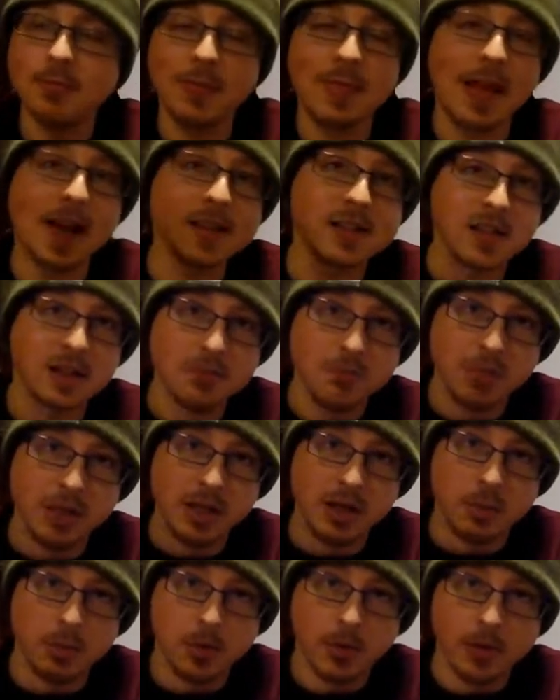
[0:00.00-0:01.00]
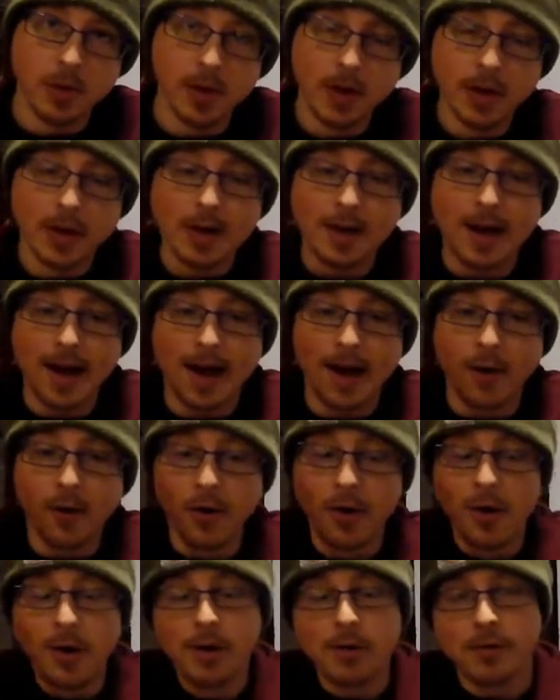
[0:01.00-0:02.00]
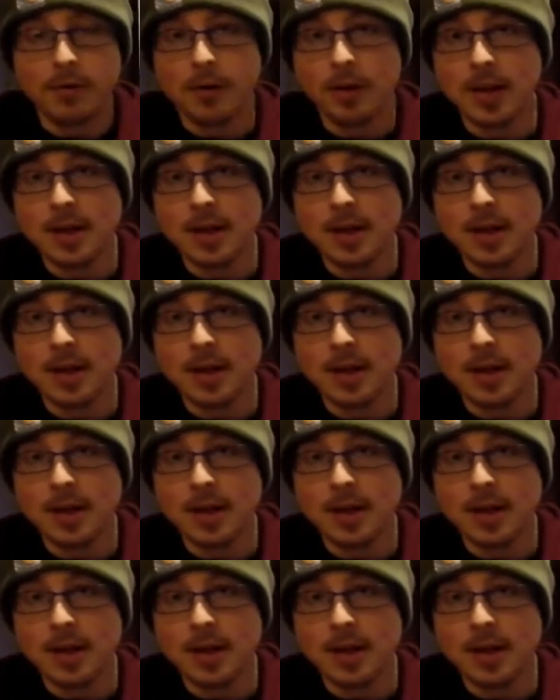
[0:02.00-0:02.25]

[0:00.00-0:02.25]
That's unbeatable. Now, for